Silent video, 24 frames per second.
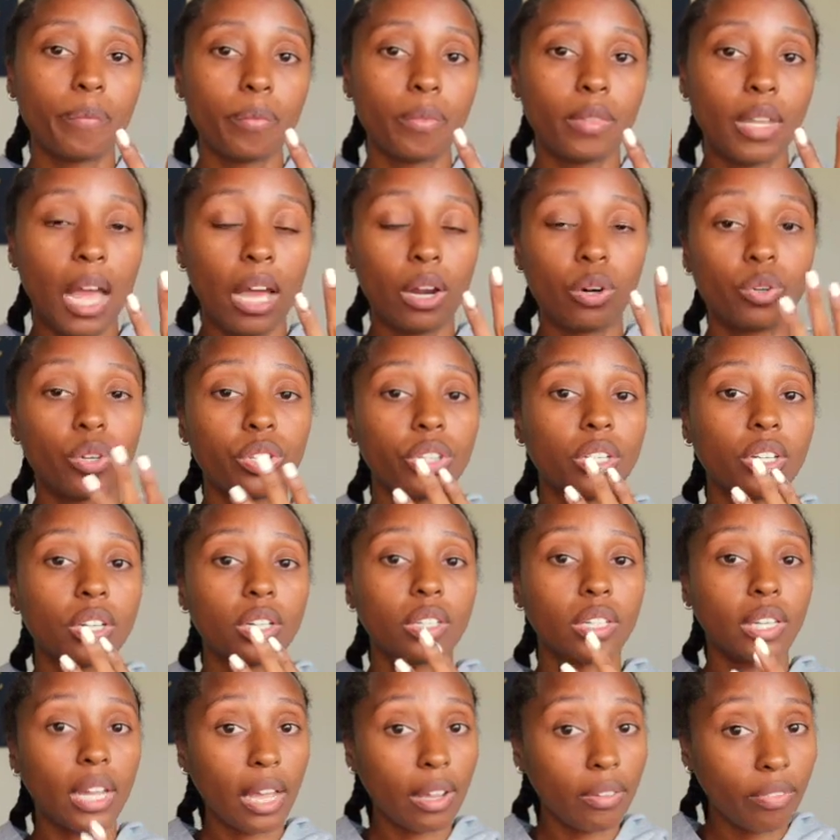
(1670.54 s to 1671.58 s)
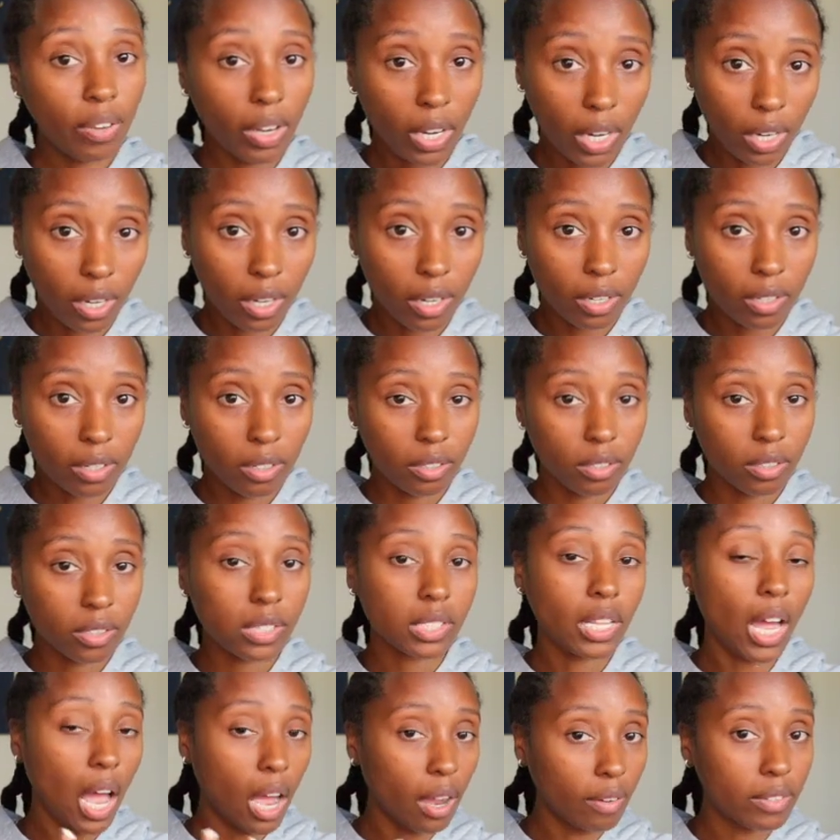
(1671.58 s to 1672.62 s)
not on their left hand, because
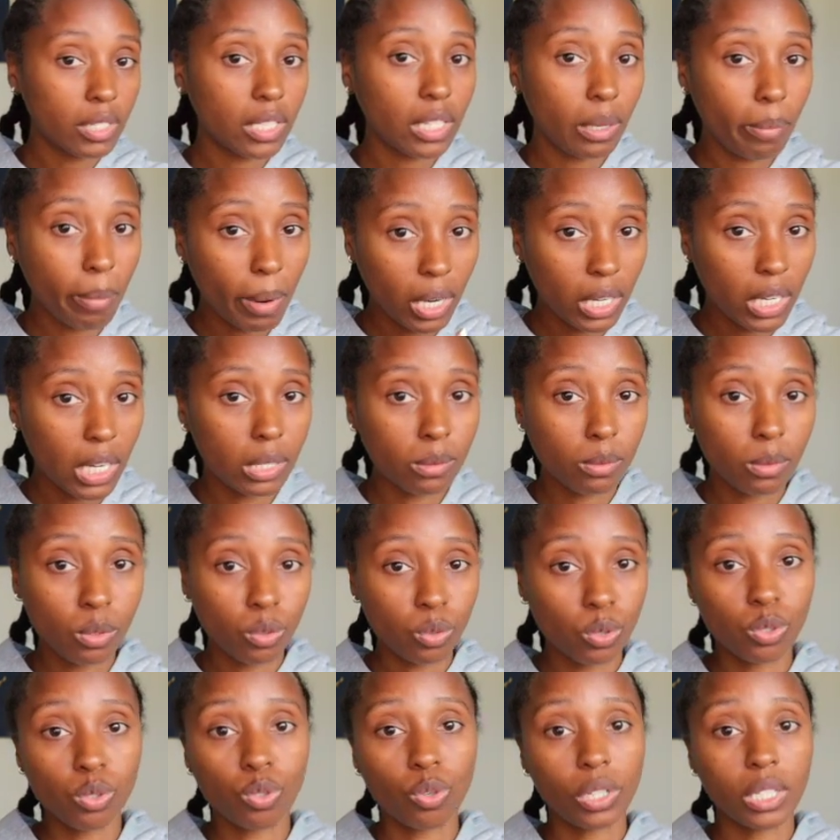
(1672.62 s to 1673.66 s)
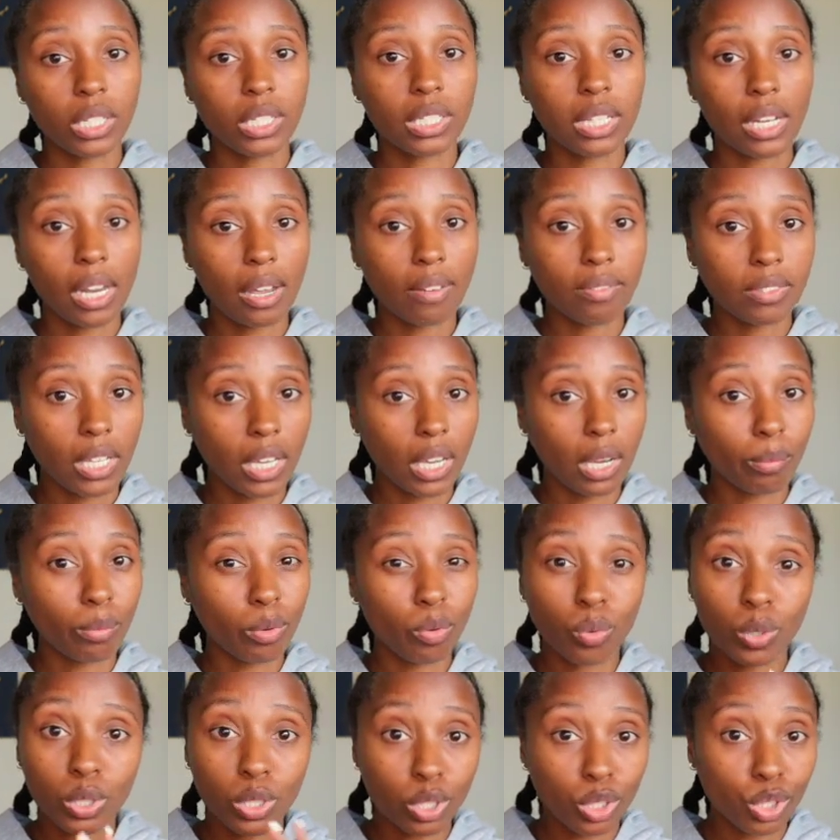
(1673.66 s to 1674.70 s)
obviously my husband's was on his left hand, but
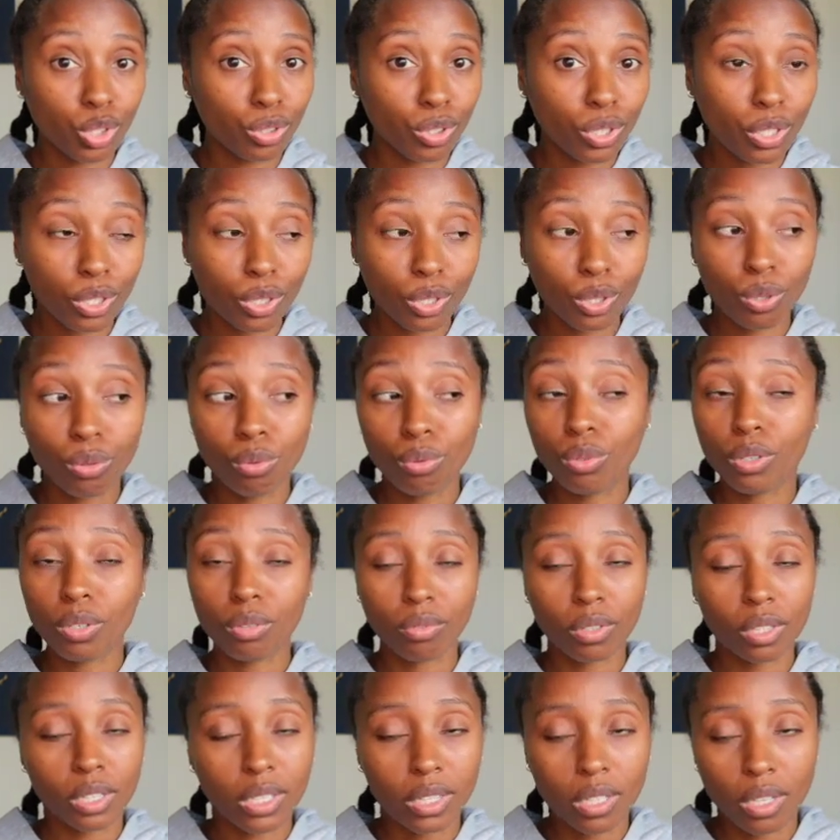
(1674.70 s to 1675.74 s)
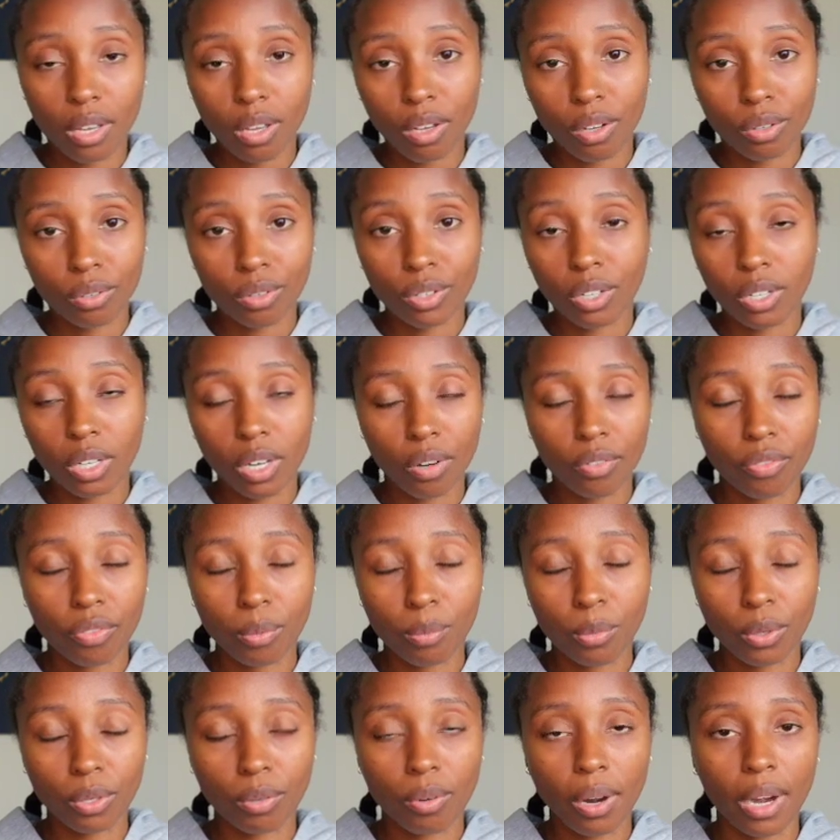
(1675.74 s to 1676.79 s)
when you're drunk, who can really tell your left from
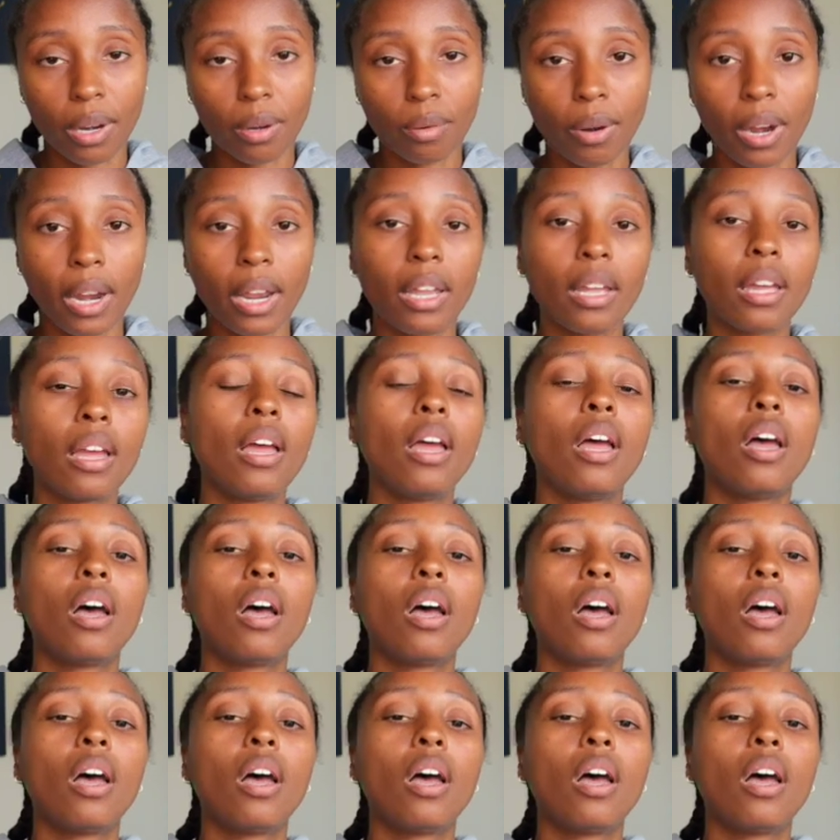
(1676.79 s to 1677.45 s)
your right, right?